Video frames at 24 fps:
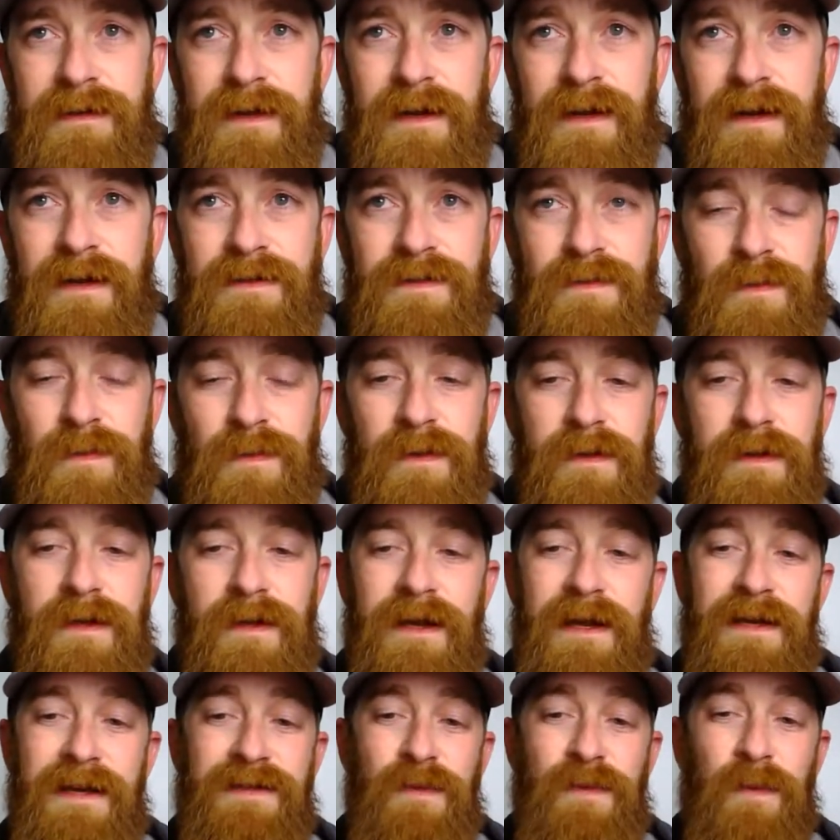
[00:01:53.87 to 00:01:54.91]
And it's
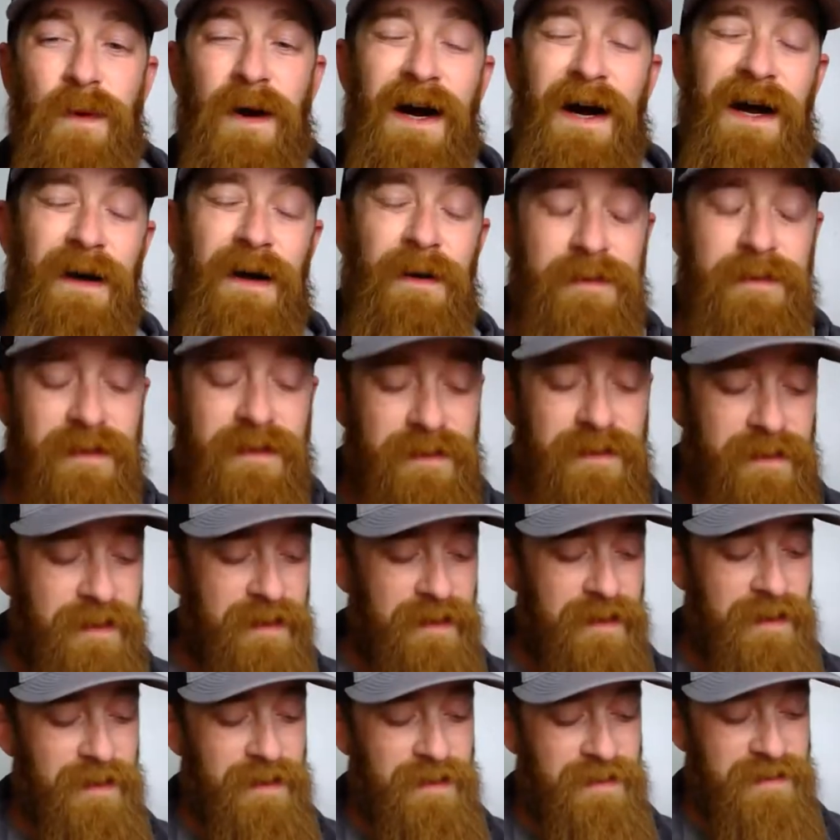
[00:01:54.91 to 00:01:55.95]
wild.
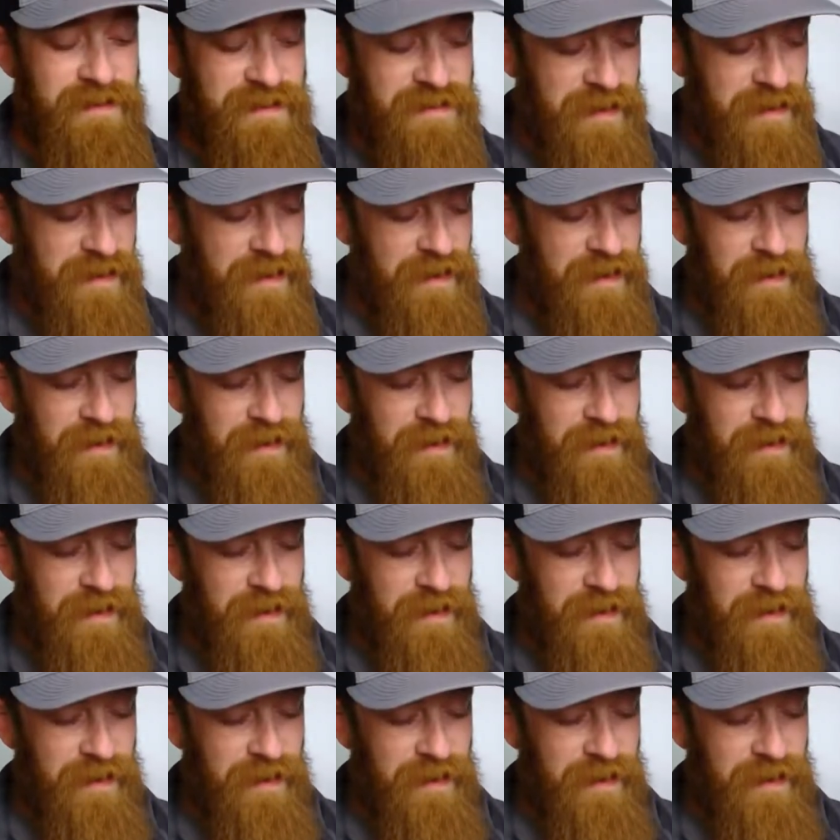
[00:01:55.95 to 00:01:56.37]
It's